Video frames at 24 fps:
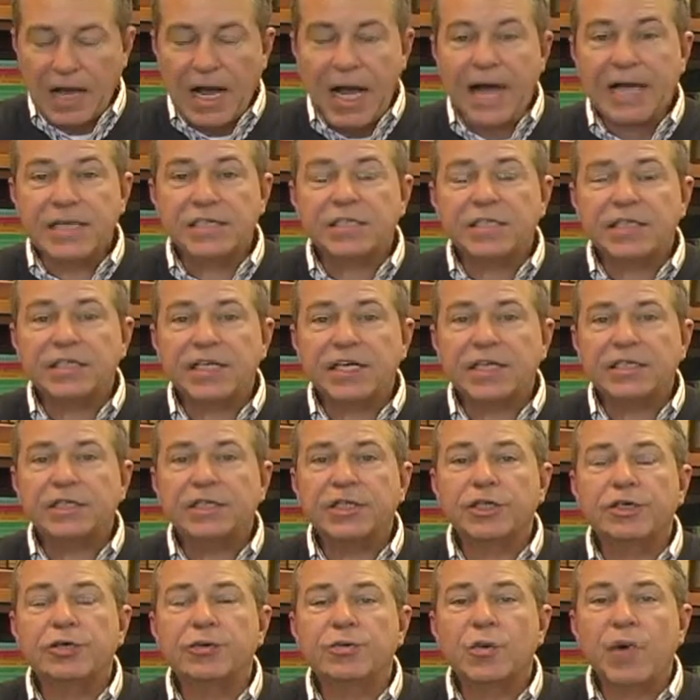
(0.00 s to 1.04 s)
I suggest
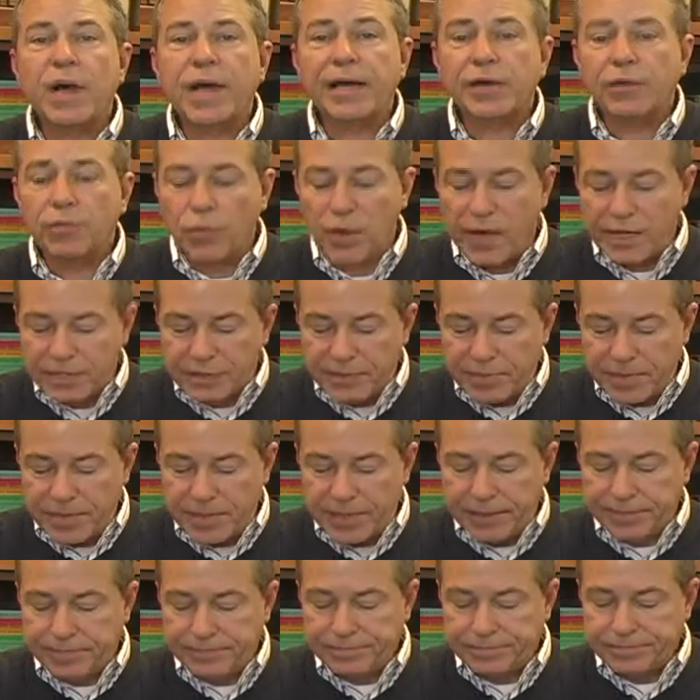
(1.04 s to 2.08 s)
that you write a
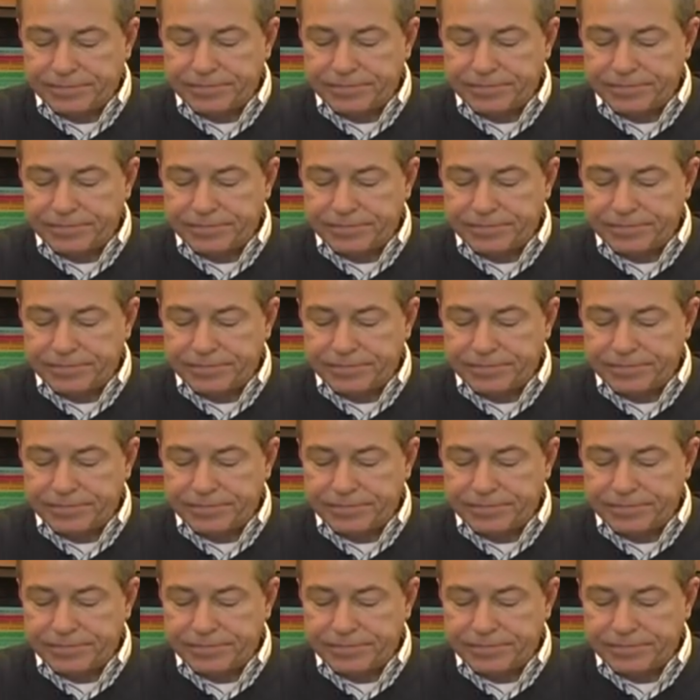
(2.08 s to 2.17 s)
resume,